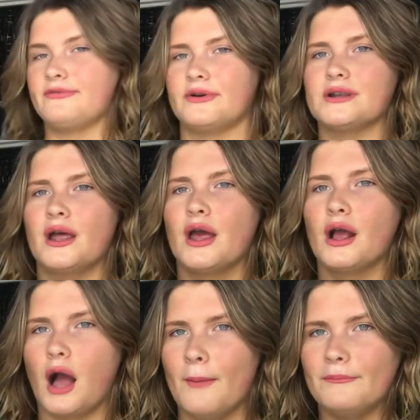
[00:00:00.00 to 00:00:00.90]
different
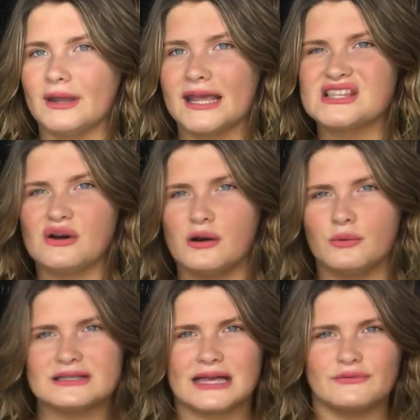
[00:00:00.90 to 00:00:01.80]
company so I
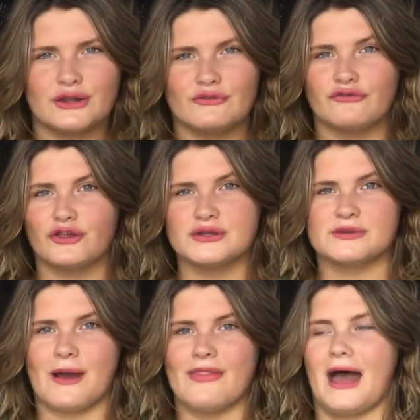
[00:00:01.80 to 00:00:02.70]
always get really
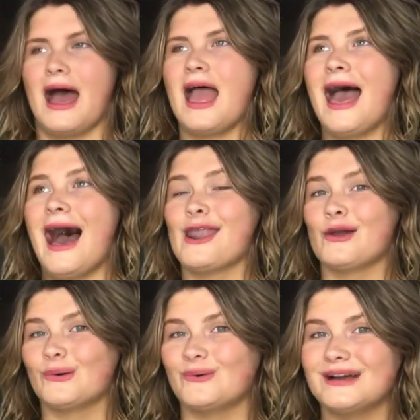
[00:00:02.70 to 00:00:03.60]
confused about that and
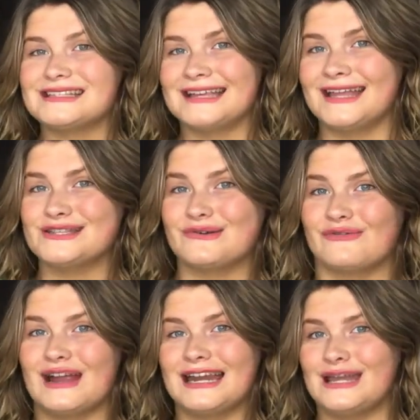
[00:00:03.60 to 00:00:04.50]
I always tend to
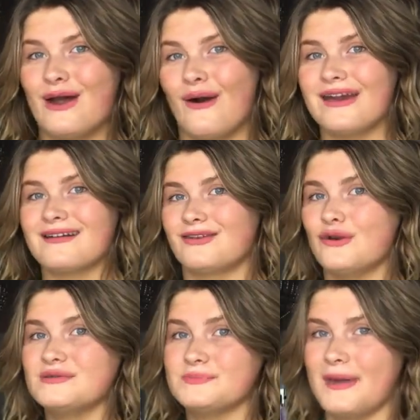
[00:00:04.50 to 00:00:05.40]
really like
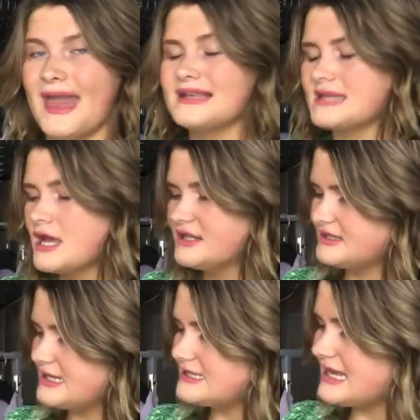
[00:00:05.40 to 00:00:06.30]
those bits
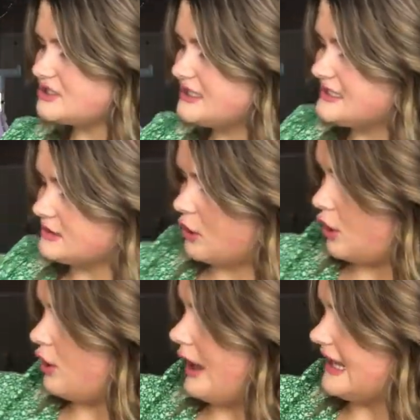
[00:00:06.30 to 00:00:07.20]
so this actually doesn't
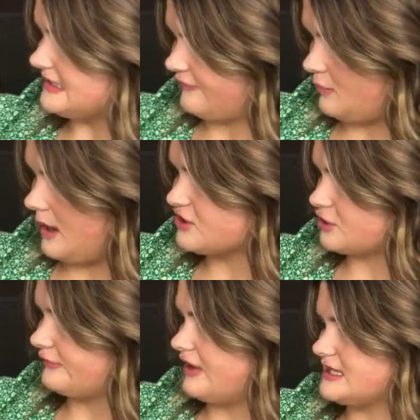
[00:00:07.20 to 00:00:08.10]
look like it's from I
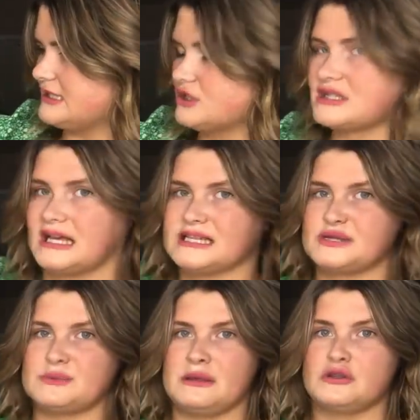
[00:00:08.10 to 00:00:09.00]
Saw It First it looks like
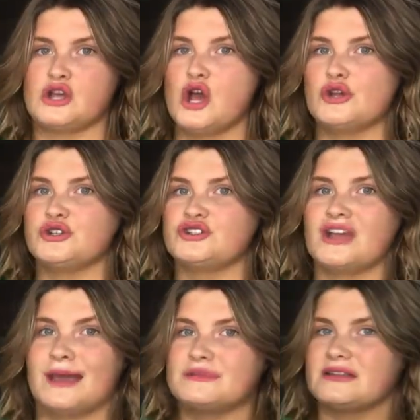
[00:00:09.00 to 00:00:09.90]
it's just been
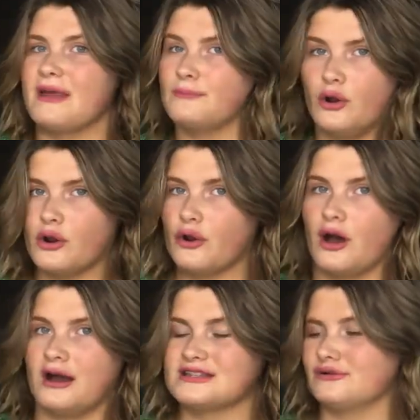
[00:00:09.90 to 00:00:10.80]
shipped and then put on
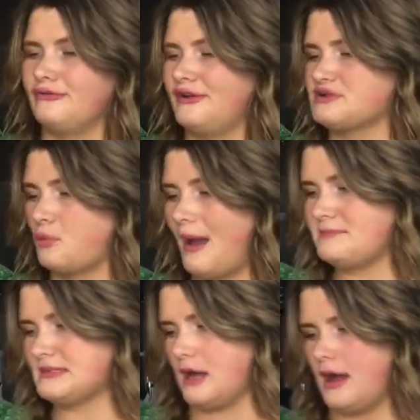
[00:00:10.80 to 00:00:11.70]
I Saw It First
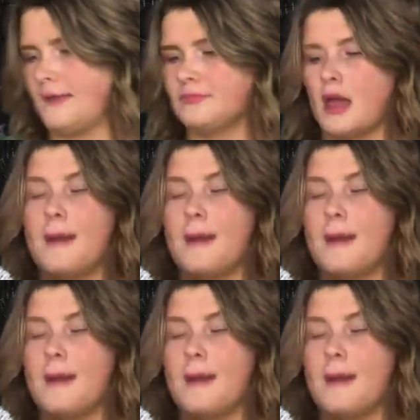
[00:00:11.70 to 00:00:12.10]
website